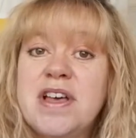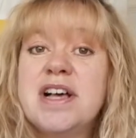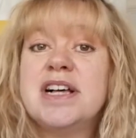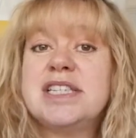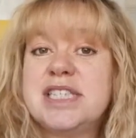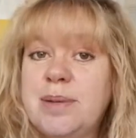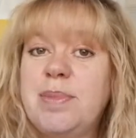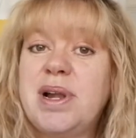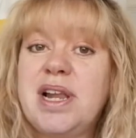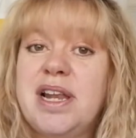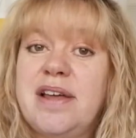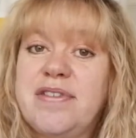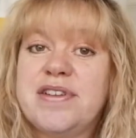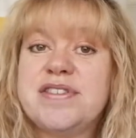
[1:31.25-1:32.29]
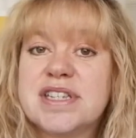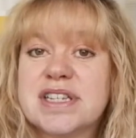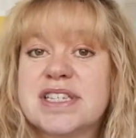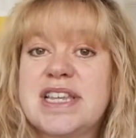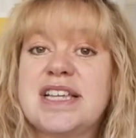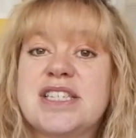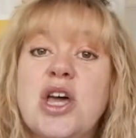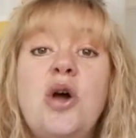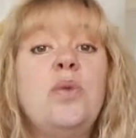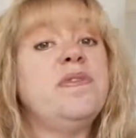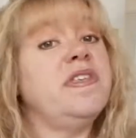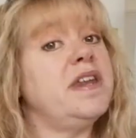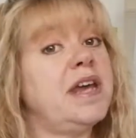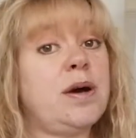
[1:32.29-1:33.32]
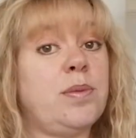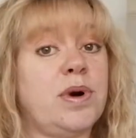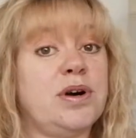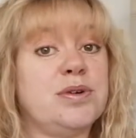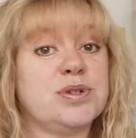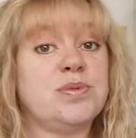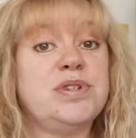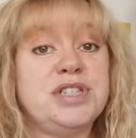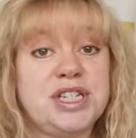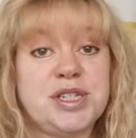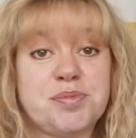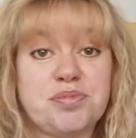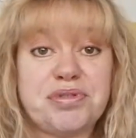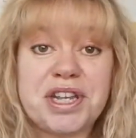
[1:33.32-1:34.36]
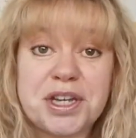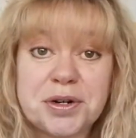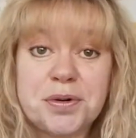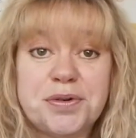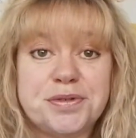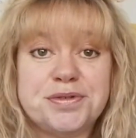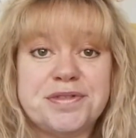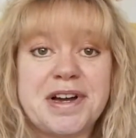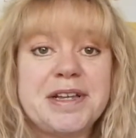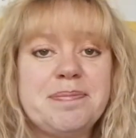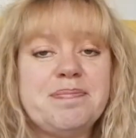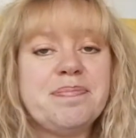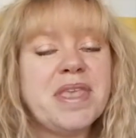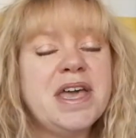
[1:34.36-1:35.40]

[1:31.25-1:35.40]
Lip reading: a similar level of success within our world, which is pretty cool, right?